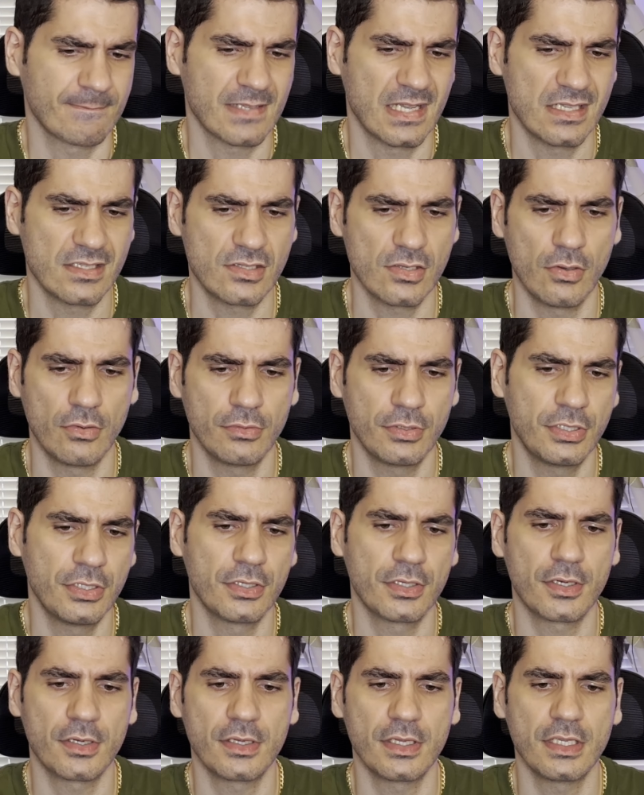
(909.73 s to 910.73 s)
So
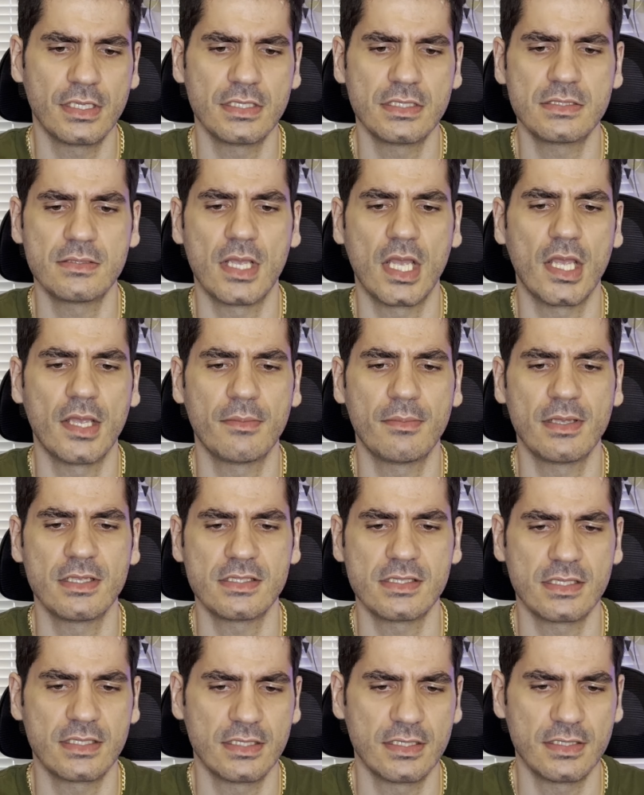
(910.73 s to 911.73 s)
here is
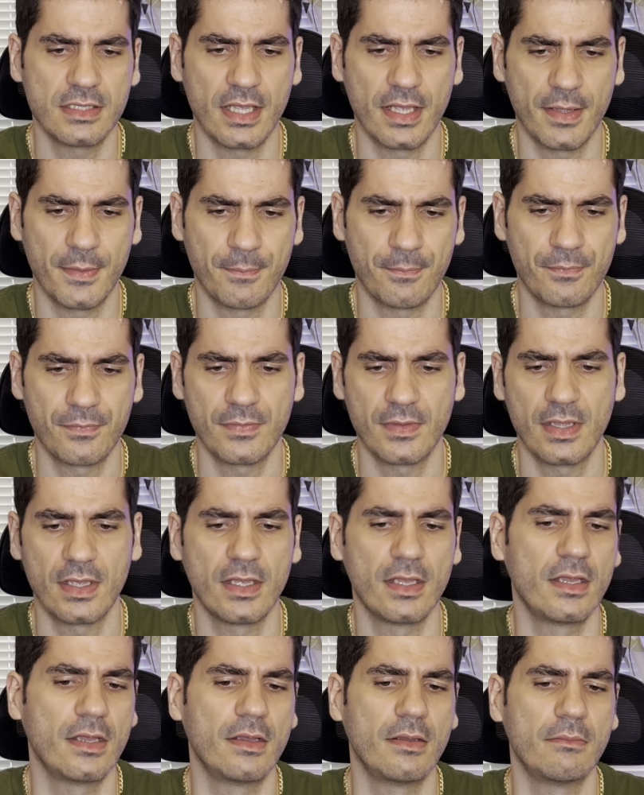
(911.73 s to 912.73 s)
basically
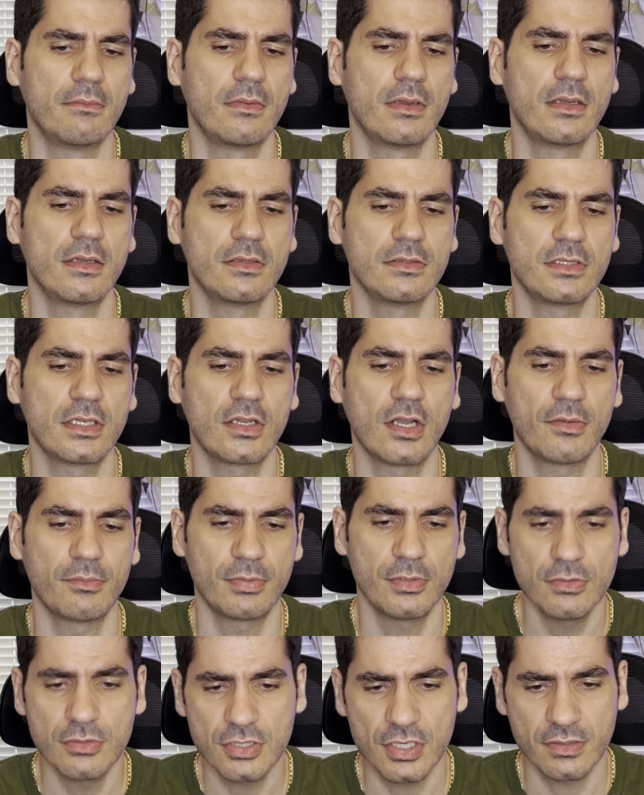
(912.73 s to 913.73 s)
the
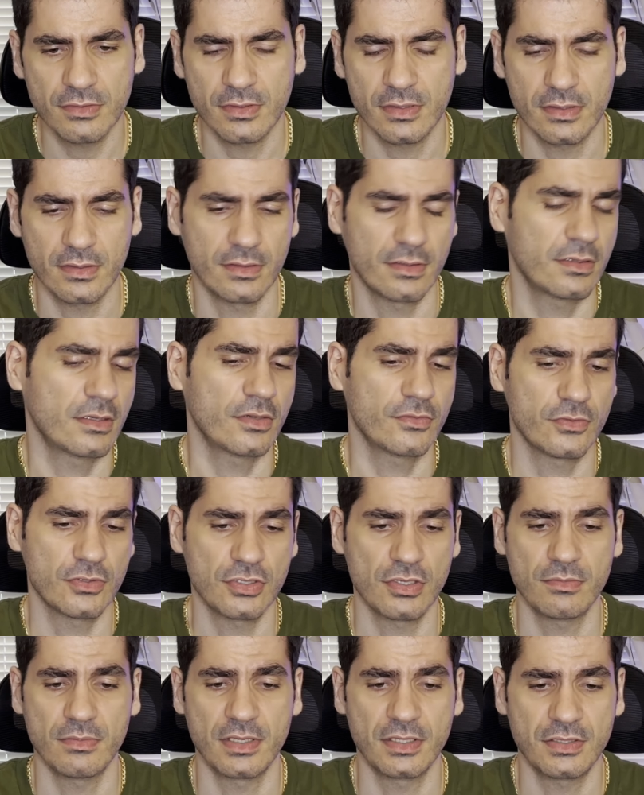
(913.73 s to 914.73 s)

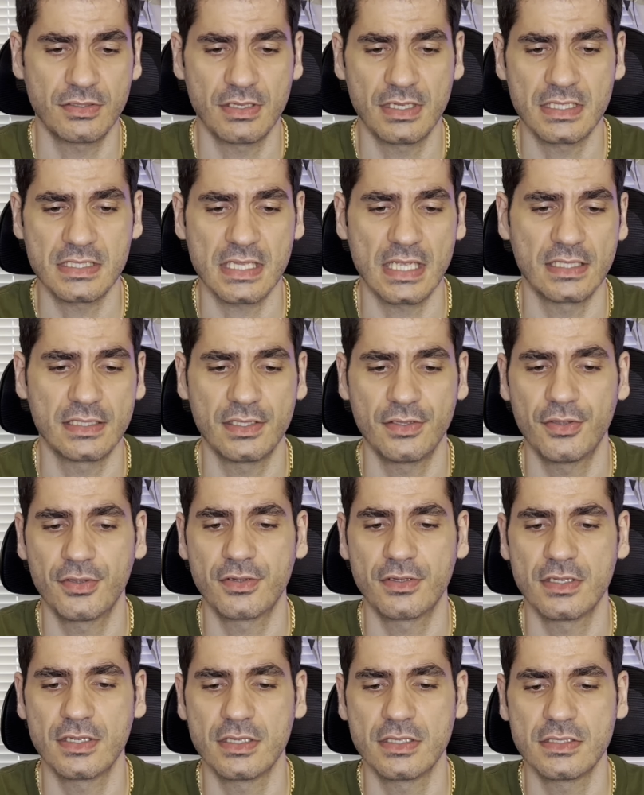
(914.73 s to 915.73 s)
confusion matrix, and here
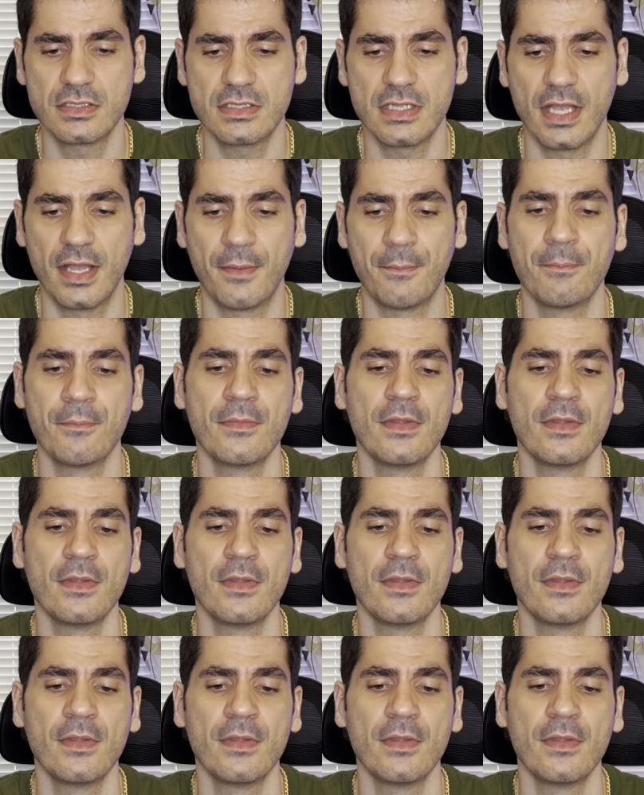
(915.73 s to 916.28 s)
is the